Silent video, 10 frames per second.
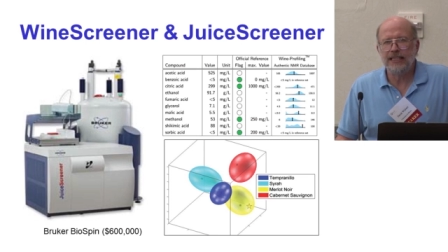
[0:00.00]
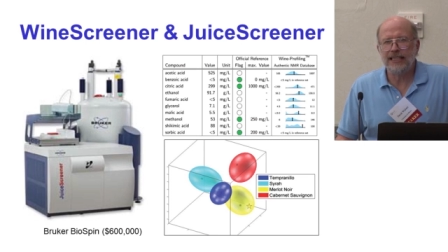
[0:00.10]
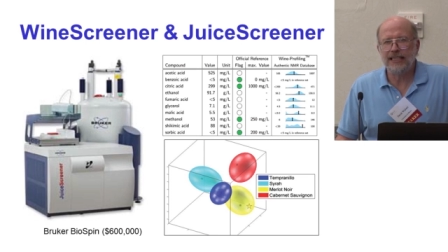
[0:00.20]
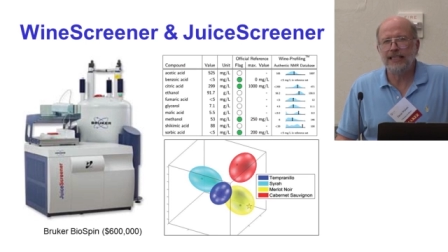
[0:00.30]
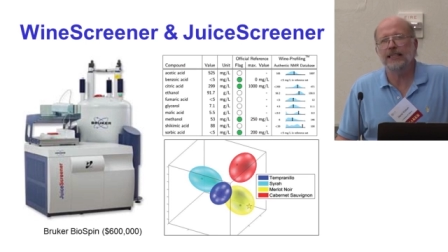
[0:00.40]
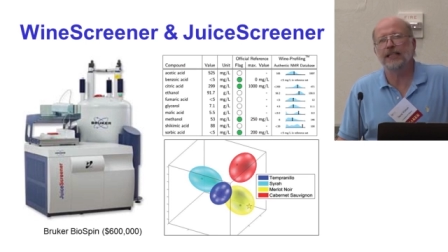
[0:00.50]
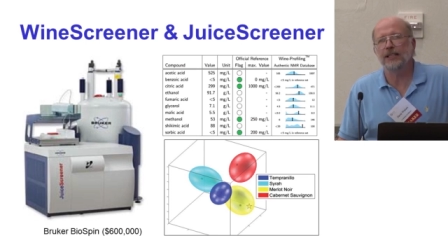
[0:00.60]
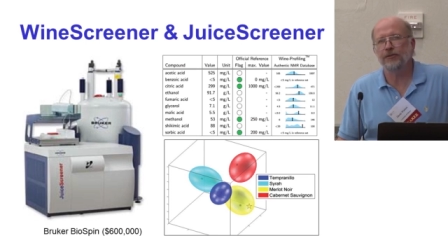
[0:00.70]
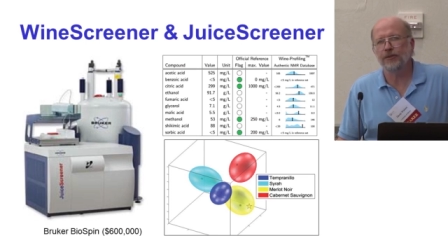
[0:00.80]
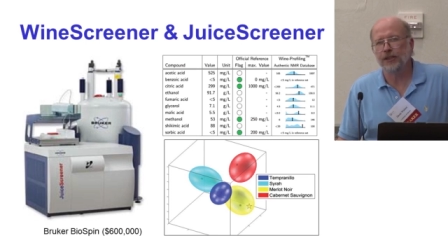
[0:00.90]
60
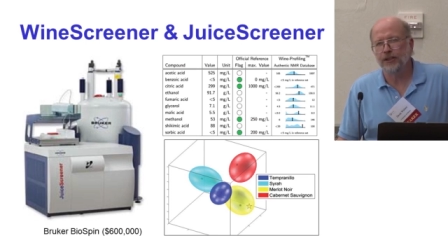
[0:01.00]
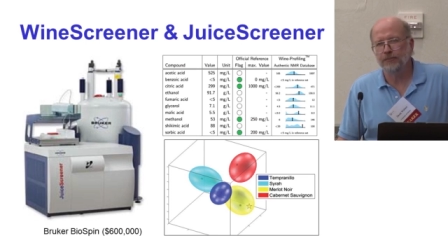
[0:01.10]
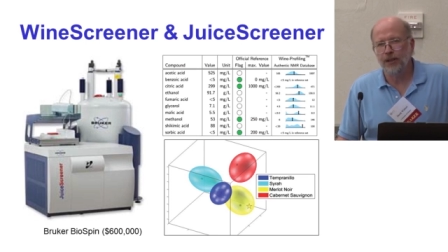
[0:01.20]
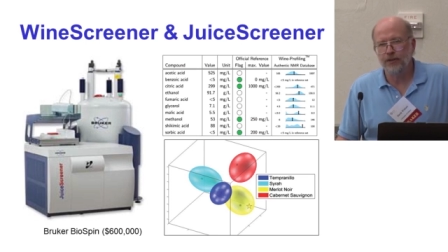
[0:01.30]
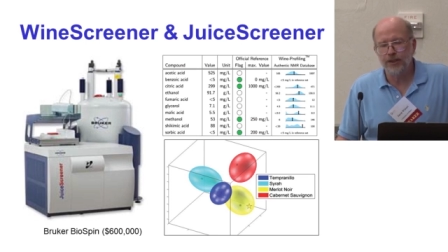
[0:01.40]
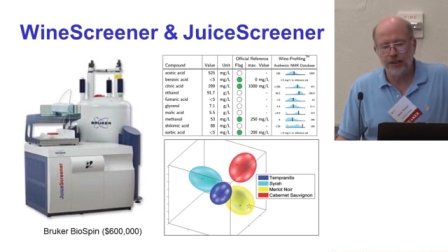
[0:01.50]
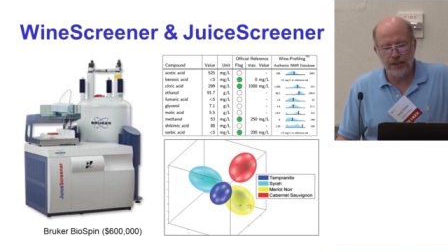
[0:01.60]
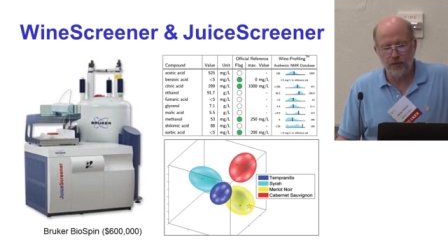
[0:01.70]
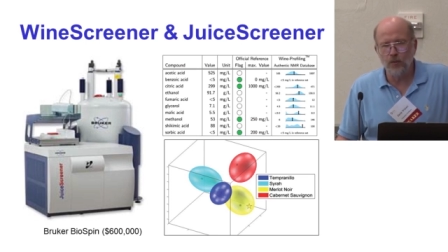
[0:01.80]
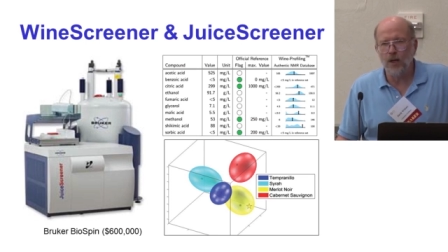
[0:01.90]
different
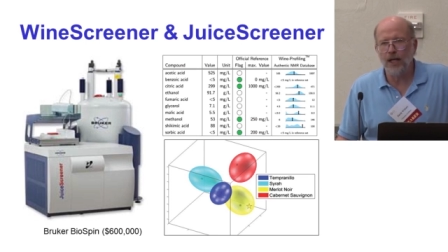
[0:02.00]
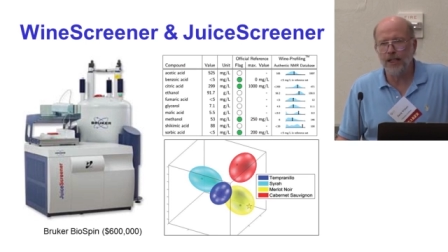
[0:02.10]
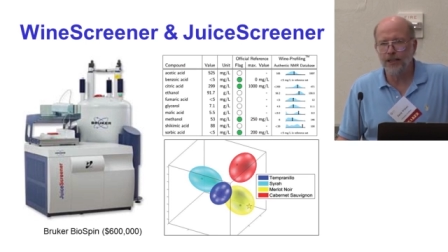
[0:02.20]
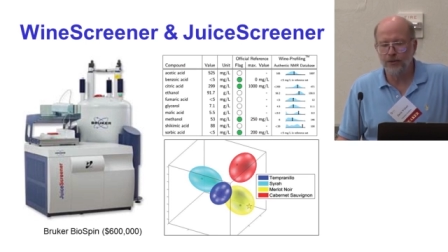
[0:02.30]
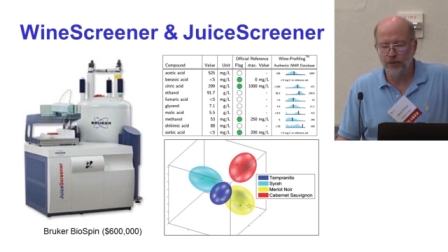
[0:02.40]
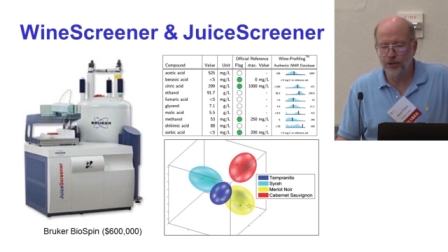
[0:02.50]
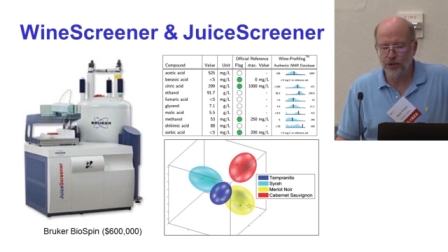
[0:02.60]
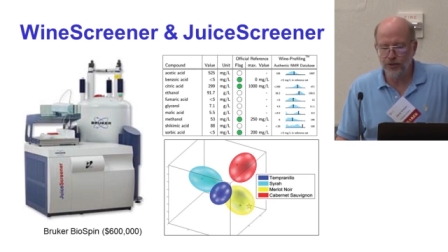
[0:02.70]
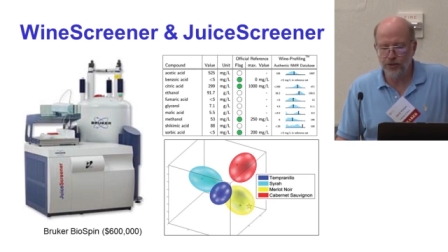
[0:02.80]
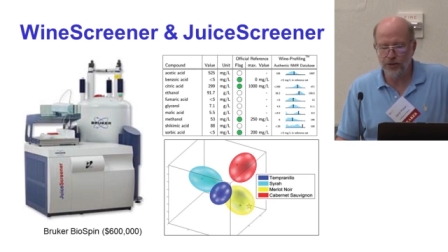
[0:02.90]
components in wine or
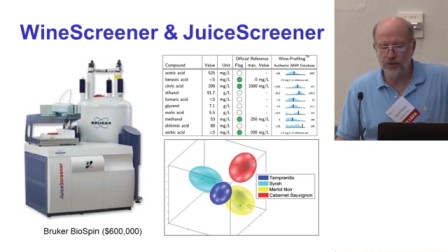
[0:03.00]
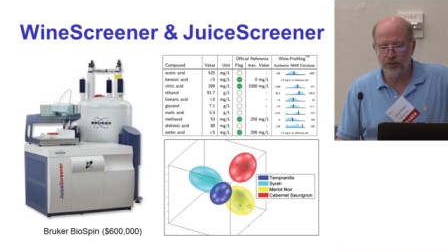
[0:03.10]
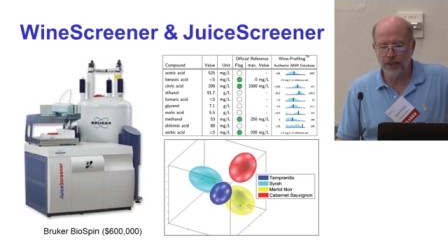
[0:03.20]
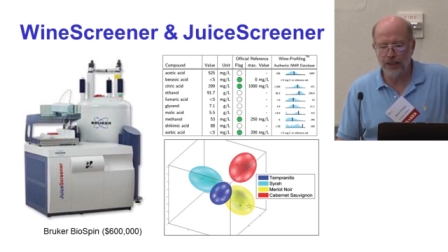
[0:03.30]
juice or